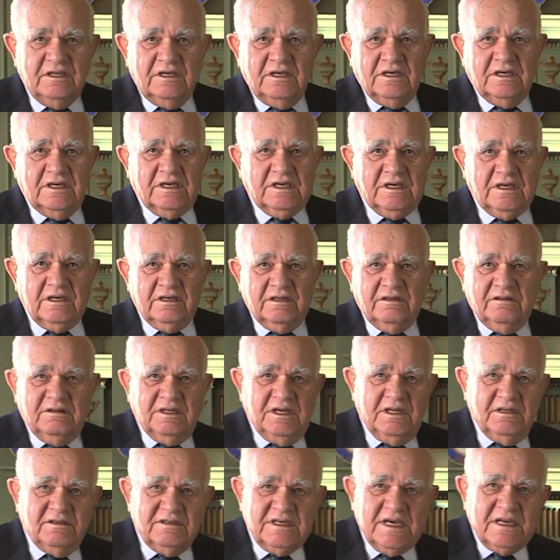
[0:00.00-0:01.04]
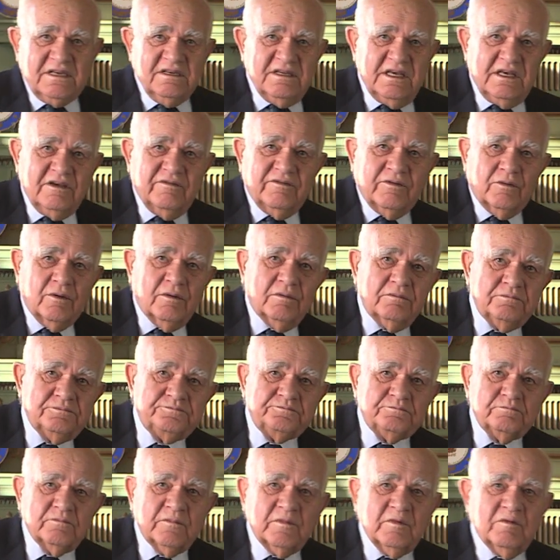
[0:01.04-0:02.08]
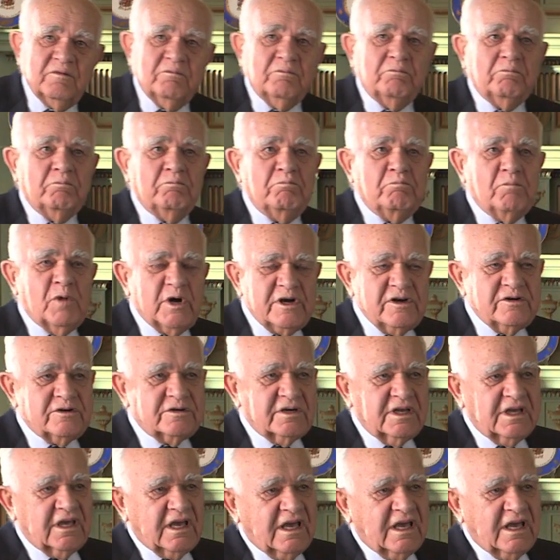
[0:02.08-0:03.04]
the technique for monitoring